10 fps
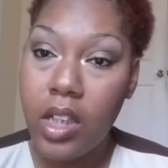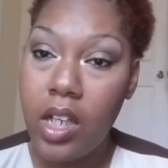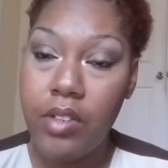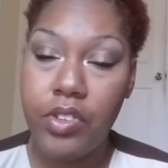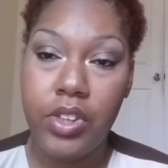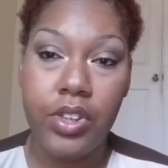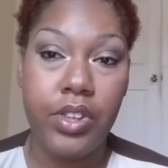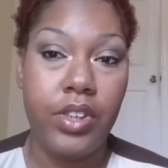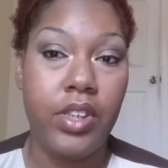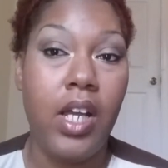a lot of
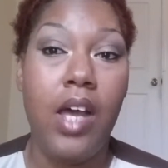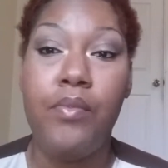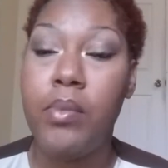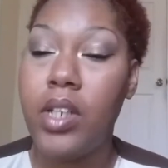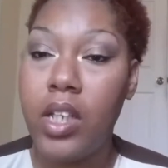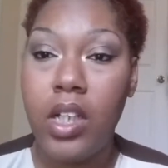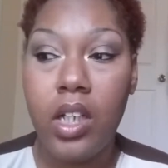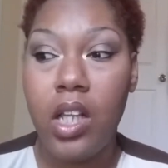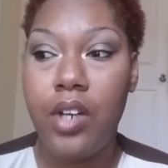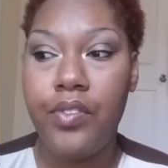sugar. I haven't been eating
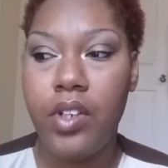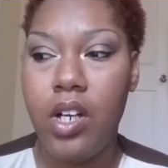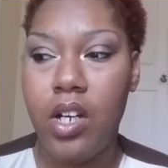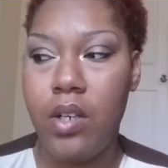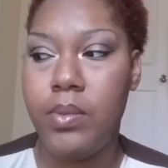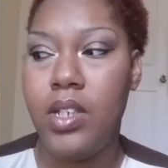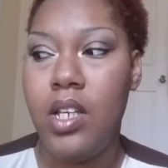a lot of carbs.